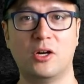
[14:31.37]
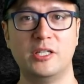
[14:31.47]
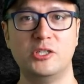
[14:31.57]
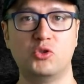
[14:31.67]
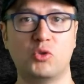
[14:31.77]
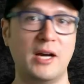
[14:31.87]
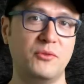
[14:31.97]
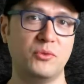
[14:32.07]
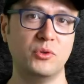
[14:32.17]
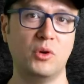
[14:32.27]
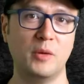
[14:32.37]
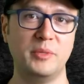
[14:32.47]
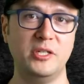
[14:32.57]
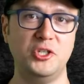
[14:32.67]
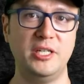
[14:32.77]
on Drive-Thru
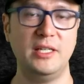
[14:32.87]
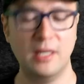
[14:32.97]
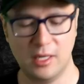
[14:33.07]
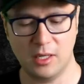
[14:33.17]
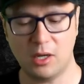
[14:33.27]
RPG.